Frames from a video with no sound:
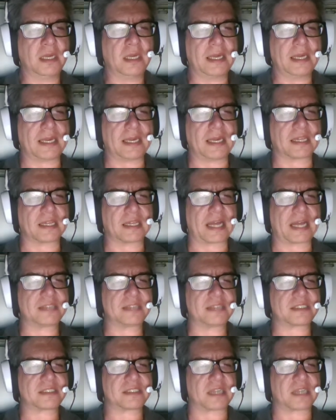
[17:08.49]
He
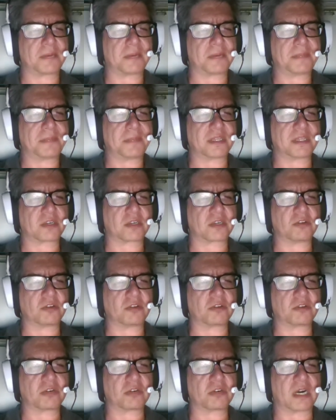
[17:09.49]
glanced up, and the
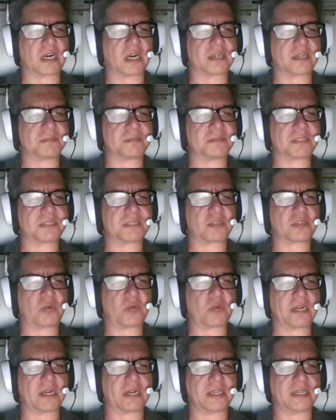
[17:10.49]
cuckoo caught him
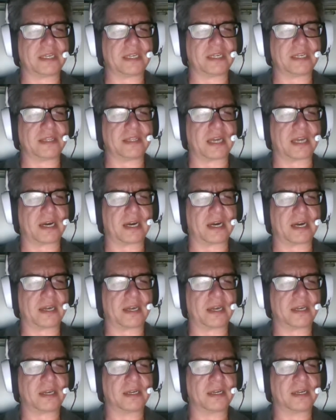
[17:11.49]
squarely in the eye.